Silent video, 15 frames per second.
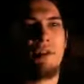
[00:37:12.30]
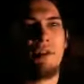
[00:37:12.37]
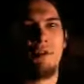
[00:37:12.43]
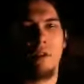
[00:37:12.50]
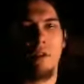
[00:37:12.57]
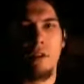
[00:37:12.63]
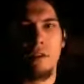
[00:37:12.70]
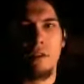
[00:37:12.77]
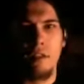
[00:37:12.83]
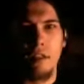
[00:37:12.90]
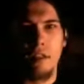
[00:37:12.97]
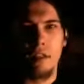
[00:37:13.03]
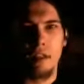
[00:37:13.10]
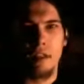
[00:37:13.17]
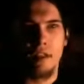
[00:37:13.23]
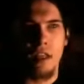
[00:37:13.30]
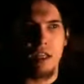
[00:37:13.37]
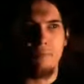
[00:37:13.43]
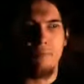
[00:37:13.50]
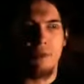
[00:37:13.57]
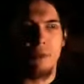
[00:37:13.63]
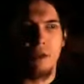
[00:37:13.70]
you really think they'd
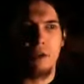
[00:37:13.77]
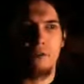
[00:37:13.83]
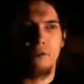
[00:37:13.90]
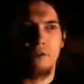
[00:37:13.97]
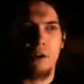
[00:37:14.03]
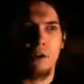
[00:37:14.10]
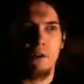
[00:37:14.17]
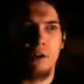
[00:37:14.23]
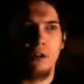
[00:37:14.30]
keep the motherfucker